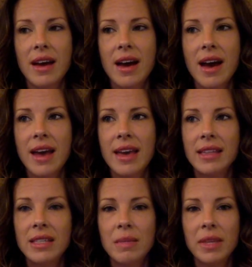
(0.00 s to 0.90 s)
I
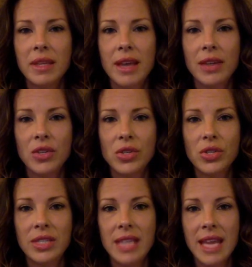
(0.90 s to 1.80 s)
intimately
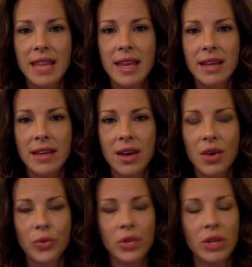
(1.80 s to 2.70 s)
understand that, not
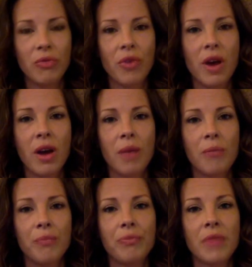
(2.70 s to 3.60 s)
only
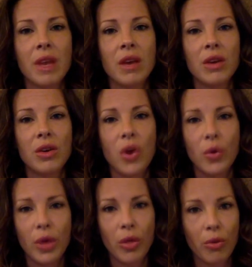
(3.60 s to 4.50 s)
from
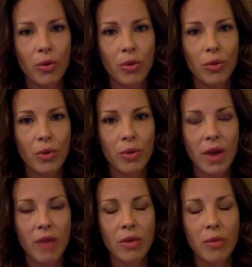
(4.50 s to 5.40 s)
going through the
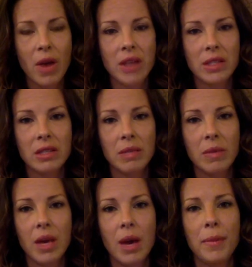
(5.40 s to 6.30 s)
recovery process and
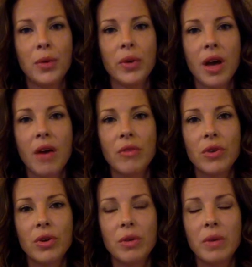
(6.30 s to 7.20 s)
becoming
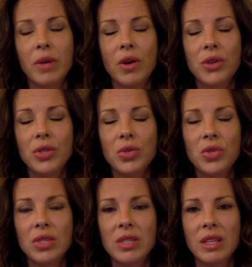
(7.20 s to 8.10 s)
recovered, but also
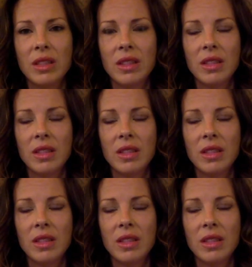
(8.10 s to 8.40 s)
just in